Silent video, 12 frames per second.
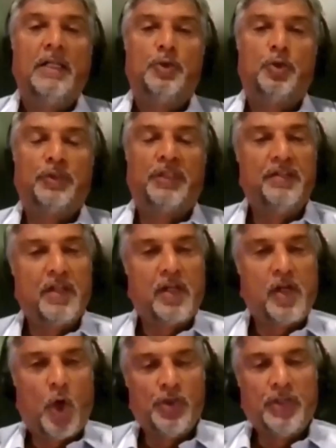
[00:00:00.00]
So there is a
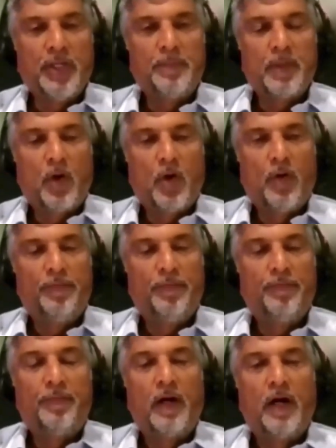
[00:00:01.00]
concept
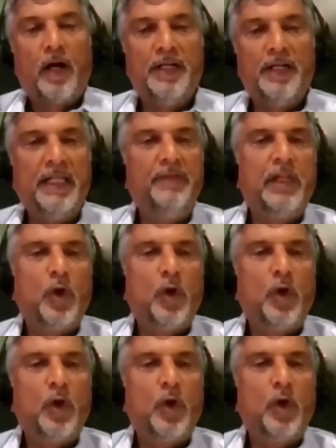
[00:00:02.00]
of
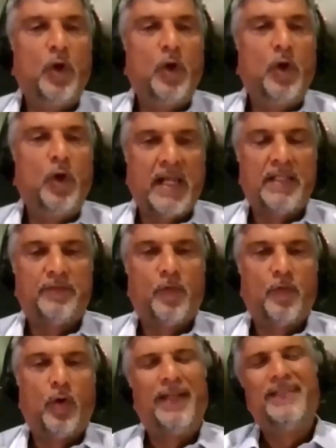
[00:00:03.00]
DVO1, which stands
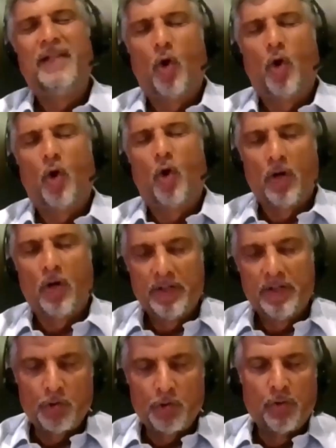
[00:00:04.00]
for, or is also
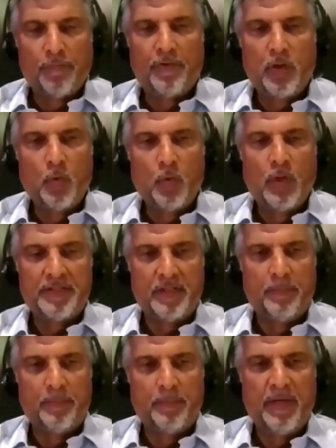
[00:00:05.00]
referred to as the
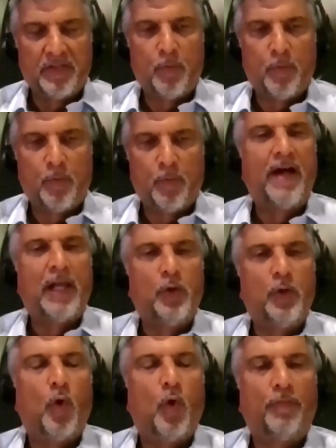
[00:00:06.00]
basis point
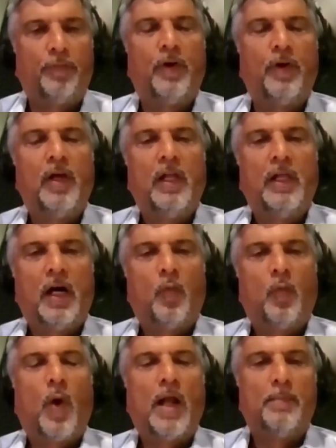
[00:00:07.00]
value of a
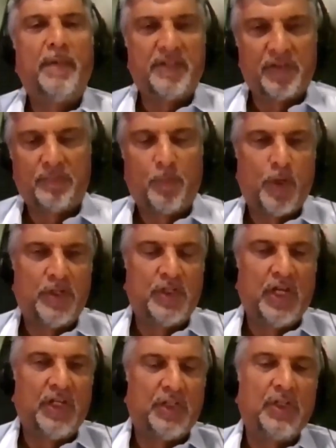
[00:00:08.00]
1 basis point
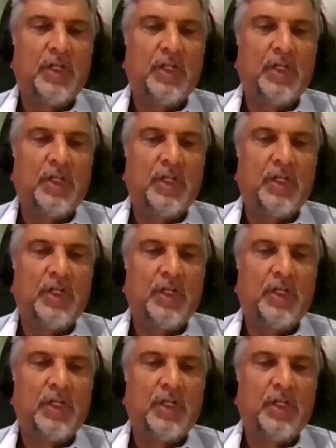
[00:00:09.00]
change.